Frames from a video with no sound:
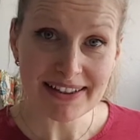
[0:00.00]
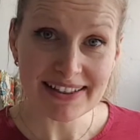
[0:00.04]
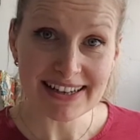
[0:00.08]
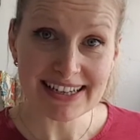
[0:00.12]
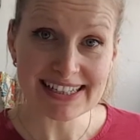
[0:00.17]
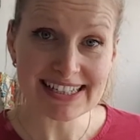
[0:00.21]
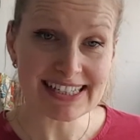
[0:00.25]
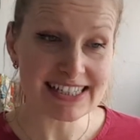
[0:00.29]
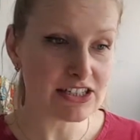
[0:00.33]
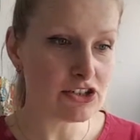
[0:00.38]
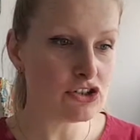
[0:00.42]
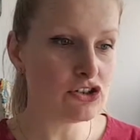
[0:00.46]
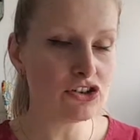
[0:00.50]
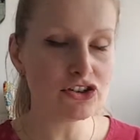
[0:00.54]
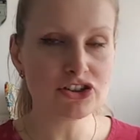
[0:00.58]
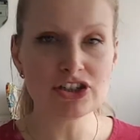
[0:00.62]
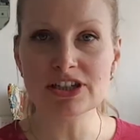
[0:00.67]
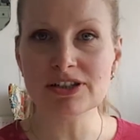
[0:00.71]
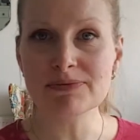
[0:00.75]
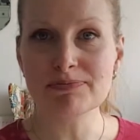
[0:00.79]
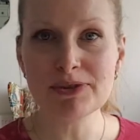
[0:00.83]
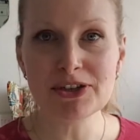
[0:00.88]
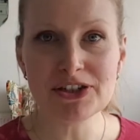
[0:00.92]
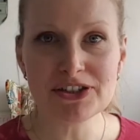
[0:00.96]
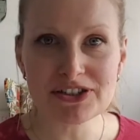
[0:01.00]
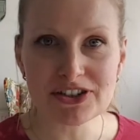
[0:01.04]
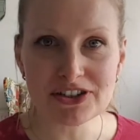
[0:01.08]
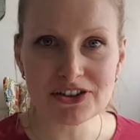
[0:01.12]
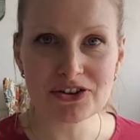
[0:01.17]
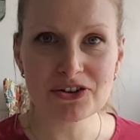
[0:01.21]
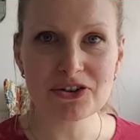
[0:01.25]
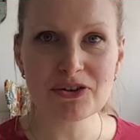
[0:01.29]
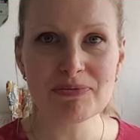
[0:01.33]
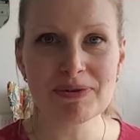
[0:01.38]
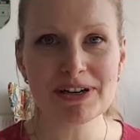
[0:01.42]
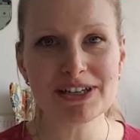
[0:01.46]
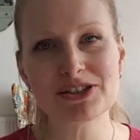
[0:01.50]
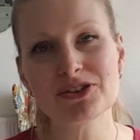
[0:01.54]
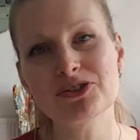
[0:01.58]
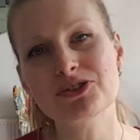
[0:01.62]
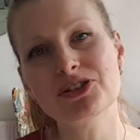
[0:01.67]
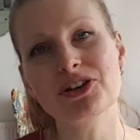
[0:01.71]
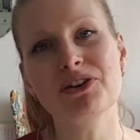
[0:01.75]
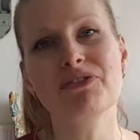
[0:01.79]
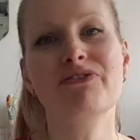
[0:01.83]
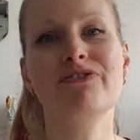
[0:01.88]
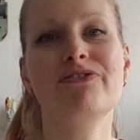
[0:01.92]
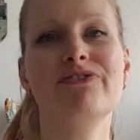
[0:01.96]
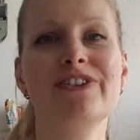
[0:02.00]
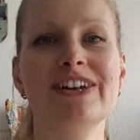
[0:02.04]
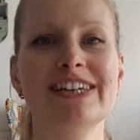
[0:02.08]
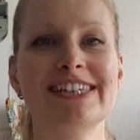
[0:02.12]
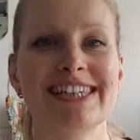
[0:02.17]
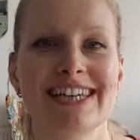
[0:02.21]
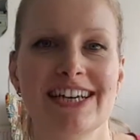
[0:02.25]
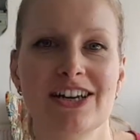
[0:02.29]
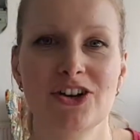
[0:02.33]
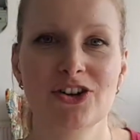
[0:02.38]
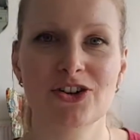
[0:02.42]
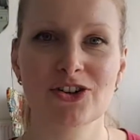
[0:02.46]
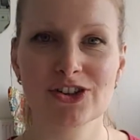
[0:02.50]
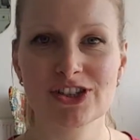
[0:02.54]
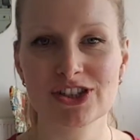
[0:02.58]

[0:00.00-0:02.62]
this, it's not just musical, but it's also physical,